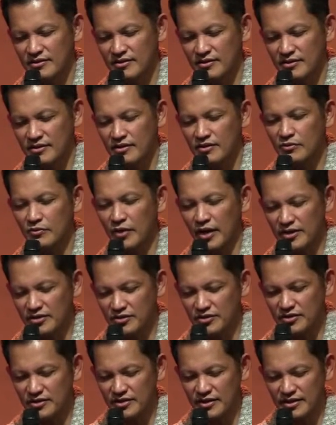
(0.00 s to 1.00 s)

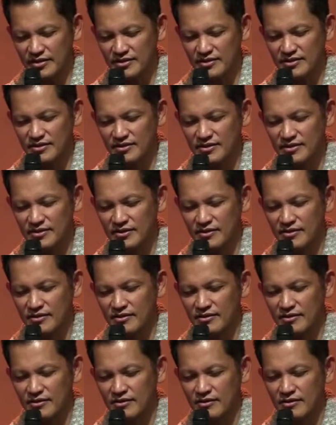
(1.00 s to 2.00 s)
righteousness.
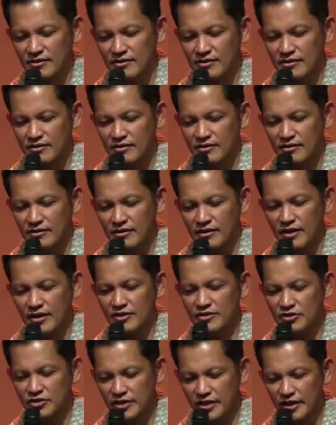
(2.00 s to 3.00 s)
In
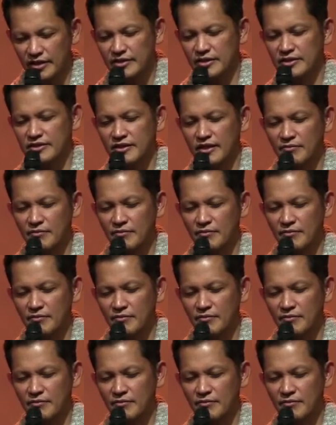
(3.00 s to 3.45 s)
Jesus' name I